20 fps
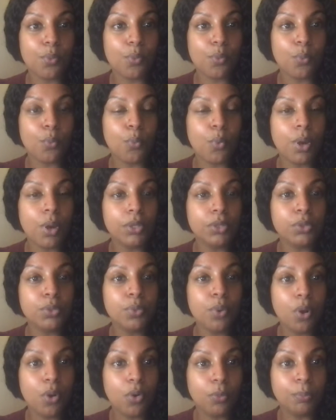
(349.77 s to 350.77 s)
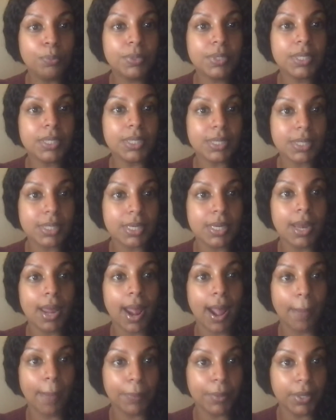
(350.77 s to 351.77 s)
what you hope to see
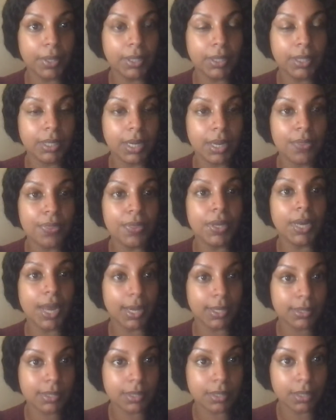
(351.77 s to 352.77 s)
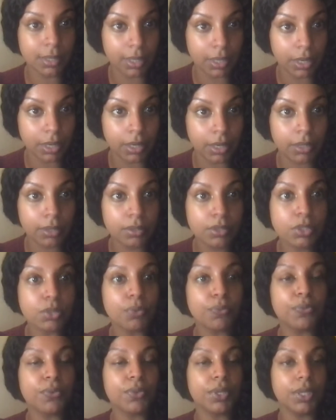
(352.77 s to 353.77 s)
happen in the next year. So
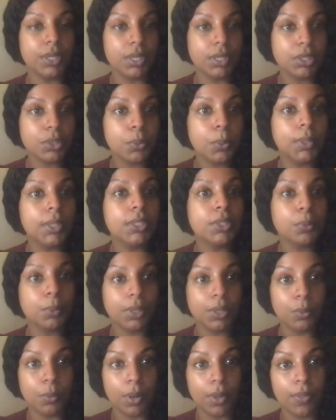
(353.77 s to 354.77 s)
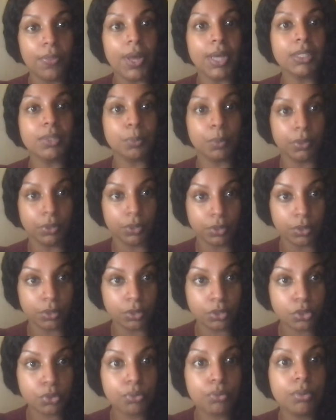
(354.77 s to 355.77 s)
for the year 2021, that's what you're
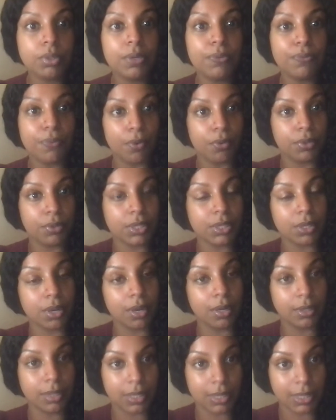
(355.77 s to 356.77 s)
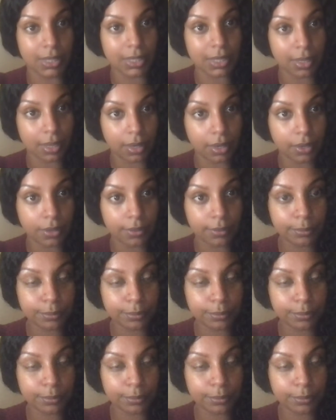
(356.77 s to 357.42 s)
truly focused on in this letter.